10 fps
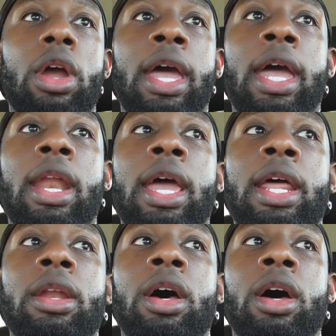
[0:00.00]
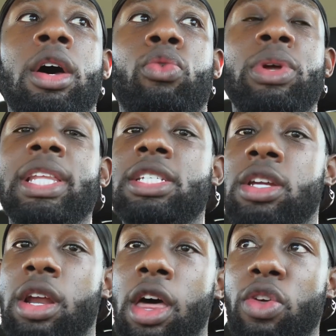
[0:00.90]
and
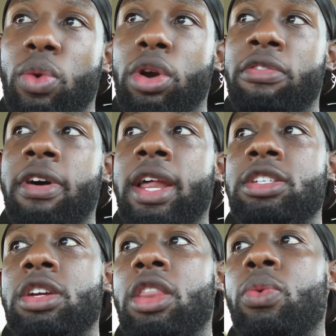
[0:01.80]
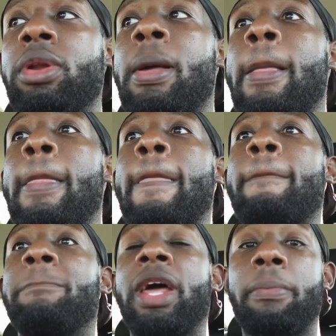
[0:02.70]
releasing another one or financing another one,
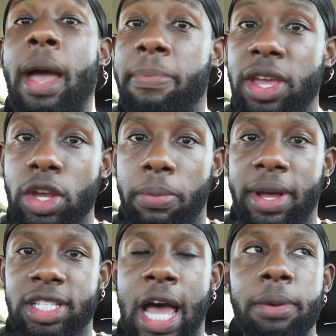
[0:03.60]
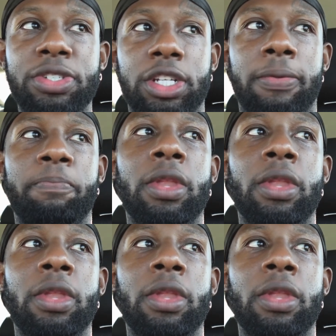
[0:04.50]
but it might be in your best option.